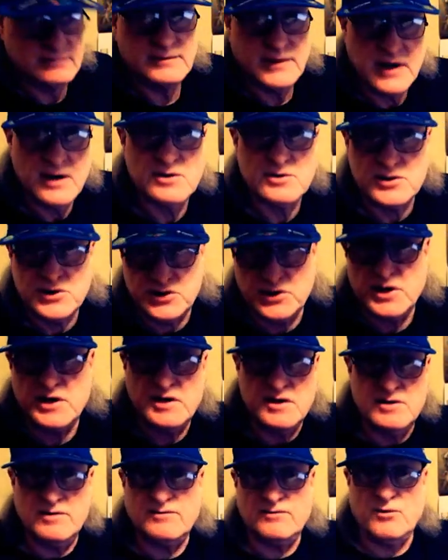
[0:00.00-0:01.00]
Either
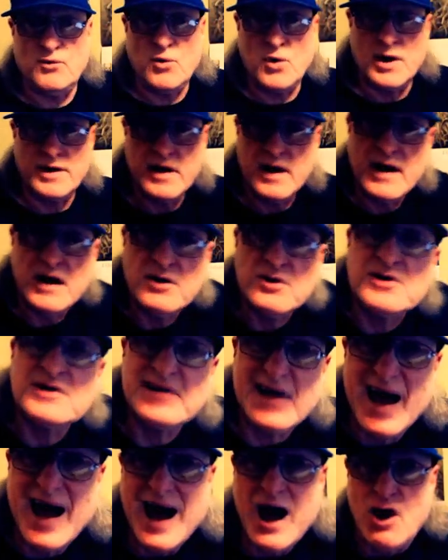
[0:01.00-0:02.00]
city if you want, either
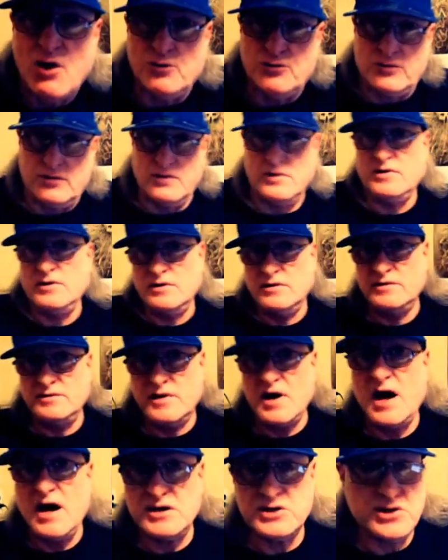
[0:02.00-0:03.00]
town,
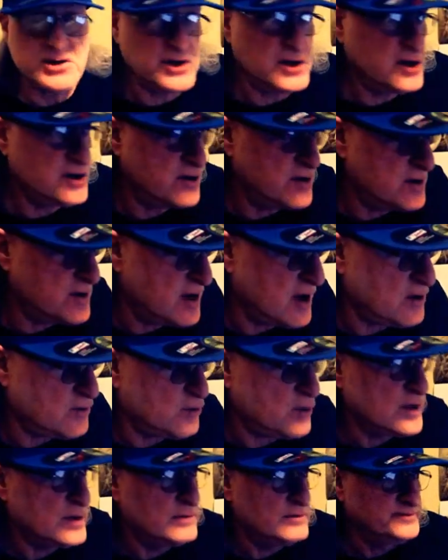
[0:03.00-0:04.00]
Dodge City or
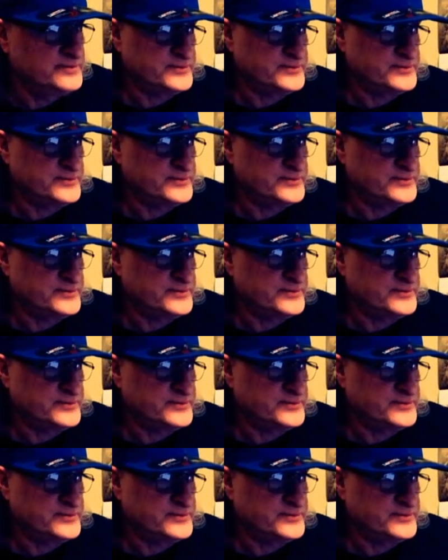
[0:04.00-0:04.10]
Deadwood.